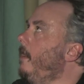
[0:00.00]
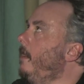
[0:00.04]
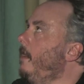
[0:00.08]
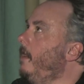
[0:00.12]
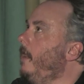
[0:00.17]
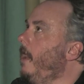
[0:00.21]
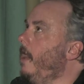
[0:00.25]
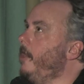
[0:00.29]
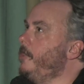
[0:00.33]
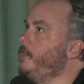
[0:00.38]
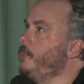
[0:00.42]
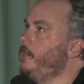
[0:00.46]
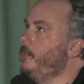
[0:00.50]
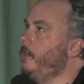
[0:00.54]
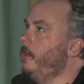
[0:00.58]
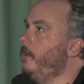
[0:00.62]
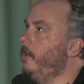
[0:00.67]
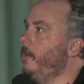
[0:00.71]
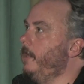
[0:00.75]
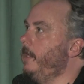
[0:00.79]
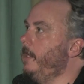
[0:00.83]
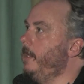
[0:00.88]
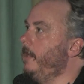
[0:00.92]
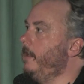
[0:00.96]

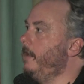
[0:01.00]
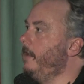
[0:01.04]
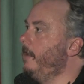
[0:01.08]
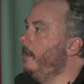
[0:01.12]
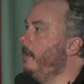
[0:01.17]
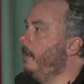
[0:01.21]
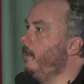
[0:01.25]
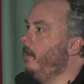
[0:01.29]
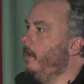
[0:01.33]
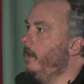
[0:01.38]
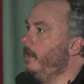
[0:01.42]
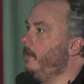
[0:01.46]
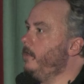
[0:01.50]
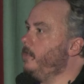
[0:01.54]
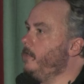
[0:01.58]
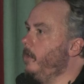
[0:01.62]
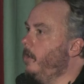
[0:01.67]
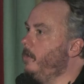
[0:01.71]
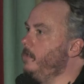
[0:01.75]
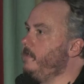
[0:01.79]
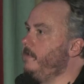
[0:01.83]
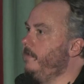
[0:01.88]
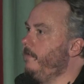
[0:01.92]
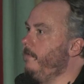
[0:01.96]
Arthurian,
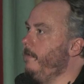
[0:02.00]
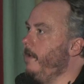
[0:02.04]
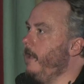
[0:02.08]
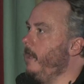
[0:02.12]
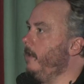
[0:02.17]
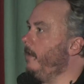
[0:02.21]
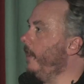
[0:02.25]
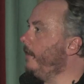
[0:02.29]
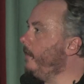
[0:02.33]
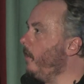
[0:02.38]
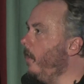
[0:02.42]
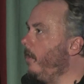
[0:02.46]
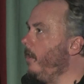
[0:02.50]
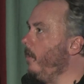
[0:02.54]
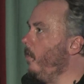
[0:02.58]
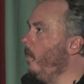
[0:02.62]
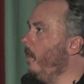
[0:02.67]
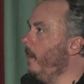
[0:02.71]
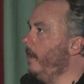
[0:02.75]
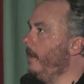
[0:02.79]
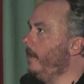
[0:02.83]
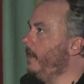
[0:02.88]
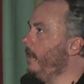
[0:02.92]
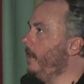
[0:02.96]
Joseph Vargas. I don't know
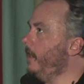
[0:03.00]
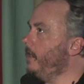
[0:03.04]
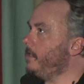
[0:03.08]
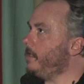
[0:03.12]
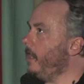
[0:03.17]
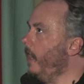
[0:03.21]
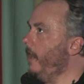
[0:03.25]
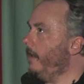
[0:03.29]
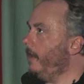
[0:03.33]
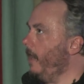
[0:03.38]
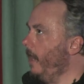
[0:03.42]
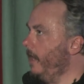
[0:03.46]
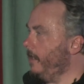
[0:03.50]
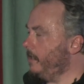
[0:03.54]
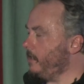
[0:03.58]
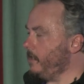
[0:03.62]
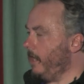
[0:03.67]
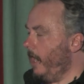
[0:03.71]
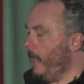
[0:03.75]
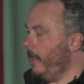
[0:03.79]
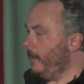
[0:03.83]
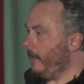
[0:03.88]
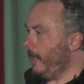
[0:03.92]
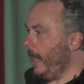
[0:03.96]
what it is.
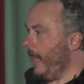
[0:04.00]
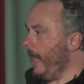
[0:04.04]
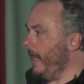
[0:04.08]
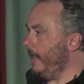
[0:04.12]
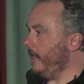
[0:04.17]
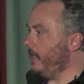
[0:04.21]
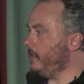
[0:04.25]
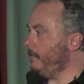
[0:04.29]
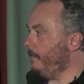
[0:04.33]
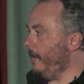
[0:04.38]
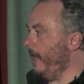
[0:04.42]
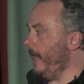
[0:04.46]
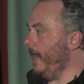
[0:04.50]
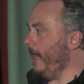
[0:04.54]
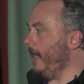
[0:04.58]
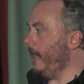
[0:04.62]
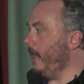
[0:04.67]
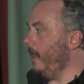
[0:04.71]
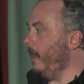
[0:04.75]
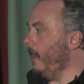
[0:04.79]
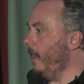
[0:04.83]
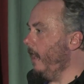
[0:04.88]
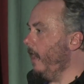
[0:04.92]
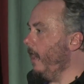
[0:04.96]
I can't explain it.
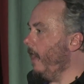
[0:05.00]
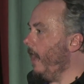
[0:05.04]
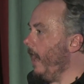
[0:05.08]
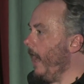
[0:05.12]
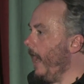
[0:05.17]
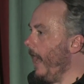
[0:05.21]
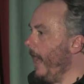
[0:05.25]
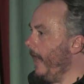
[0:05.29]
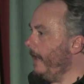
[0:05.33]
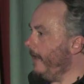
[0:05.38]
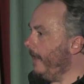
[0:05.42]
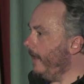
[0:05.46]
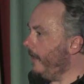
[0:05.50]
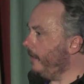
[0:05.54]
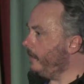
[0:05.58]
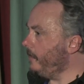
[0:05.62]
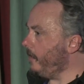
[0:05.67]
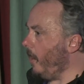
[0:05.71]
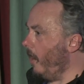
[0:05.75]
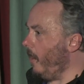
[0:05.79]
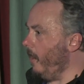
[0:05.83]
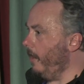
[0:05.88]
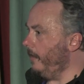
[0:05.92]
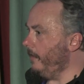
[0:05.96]
And then it
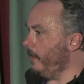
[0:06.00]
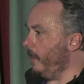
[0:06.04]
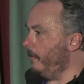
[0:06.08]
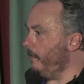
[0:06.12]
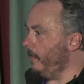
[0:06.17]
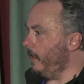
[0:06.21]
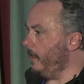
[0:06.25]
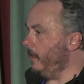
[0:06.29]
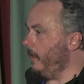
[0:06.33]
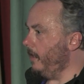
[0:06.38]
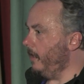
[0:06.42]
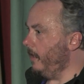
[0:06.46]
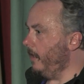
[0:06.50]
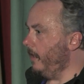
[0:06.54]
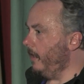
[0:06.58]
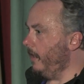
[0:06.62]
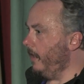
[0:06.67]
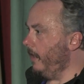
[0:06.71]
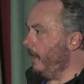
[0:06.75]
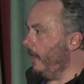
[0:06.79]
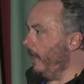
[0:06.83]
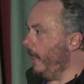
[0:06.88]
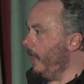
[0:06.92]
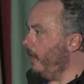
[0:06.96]
dawned on me.
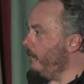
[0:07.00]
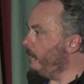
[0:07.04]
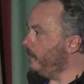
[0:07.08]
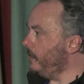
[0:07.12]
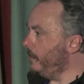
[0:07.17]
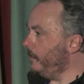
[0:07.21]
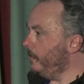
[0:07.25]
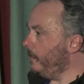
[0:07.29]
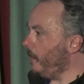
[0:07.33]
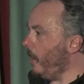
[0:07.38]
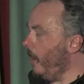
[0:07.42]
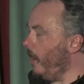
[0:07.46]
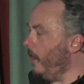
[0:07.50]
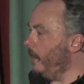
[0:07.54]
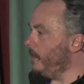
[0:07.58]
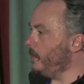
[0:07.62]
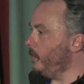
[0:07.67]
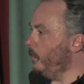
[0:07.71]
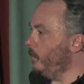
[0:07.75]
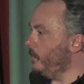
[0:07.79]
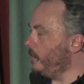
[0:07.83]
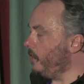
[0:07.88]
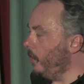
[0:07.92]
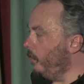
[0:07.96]
It was because it
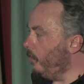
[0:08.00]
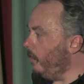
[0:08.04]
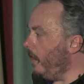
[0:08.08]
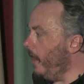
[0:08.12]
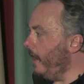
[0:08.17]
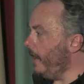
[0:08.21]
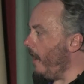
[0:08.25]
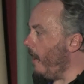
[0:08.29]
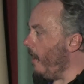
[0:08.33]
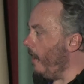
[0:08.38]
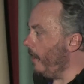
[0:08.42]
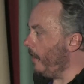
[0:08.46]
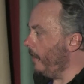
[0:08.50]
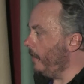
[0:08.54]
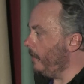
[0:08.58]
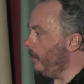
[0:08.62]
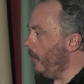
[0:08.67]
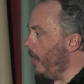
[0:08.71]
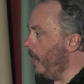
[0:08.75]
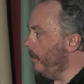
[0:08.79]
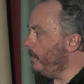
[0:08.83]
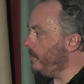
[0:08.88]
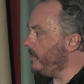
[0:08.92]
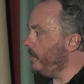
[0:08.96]
was the right
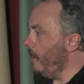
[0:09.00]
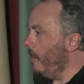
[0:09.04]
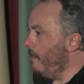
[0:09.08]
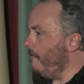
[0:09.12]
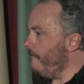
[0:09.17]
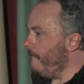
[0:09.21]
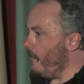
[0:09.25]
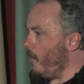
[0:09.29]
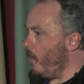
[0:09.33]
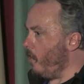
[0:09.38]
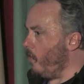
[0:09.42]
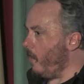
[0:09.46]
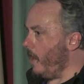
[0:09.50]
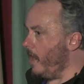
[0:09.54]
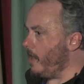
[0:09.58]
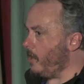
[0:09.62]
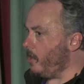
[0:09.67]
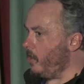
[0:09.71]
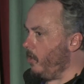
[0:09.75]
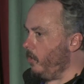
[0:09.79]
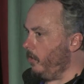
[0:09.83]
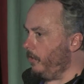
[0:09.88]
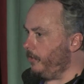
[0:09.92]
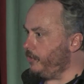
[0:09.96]
archetypes for the right
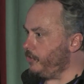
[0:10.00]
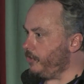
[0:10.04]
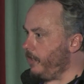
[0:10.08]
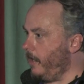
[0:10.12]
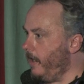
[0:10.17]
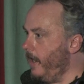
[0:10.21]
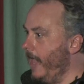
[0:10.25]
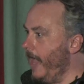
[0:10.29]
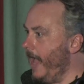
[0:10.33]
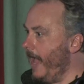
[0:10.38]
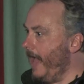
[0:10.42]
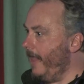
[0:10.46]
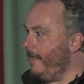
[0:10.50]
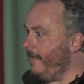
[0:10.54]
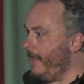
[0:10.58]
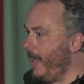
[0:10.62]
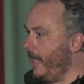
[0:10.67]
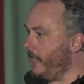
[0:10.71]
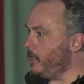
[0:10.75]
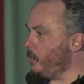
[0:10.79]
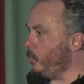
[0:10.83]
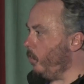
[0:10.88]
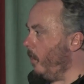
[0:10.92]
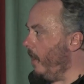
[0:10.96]
culture. And
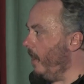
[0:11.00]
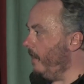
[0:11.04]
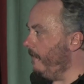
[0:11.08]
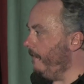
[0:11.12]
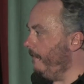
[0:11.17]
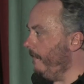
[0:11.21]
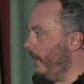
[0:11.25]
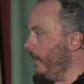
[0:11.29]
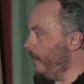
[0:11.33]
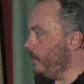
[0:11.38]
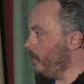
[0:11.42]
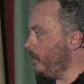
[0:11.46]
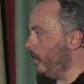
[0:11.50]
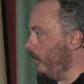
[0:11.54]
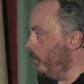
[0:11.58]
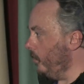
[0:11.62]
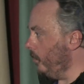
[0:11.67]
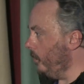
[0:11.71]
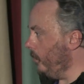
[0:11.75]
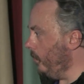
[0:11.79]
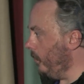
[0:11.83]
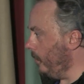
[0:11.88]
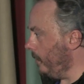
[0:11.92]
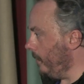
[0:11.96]
that's why it felt so
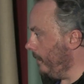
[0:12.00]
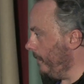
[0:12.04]
good.